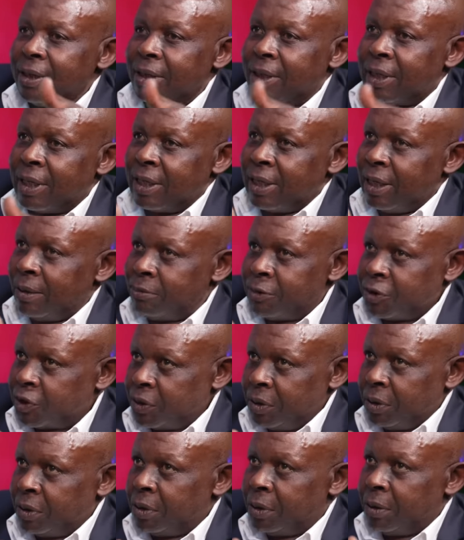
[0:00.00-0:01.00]
And I'm
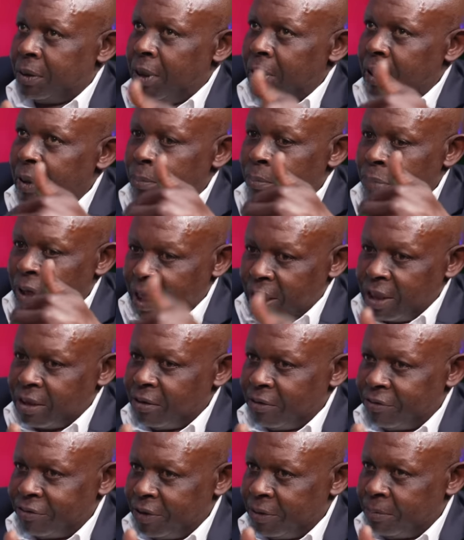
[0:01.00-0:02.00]
sure part
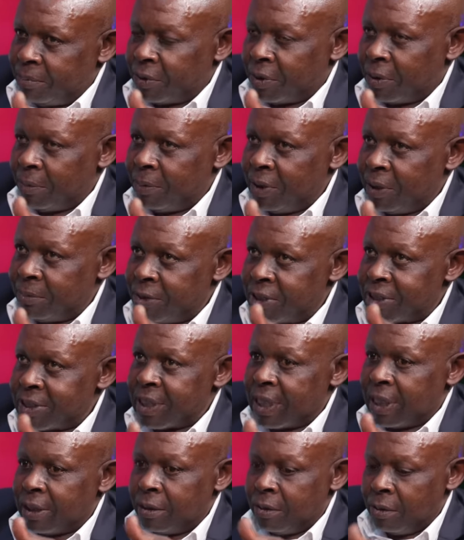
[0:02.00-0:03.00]
of the problem is
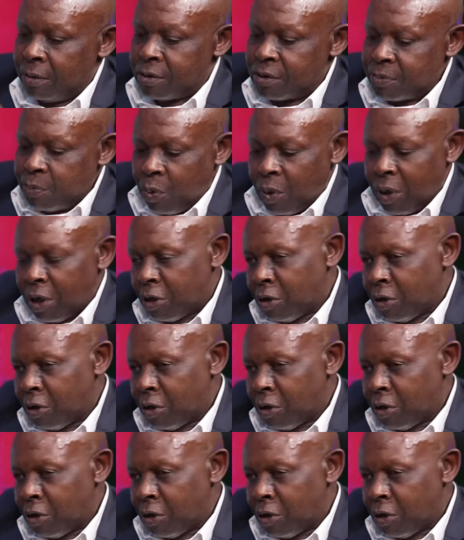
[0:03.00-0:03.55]
that those poor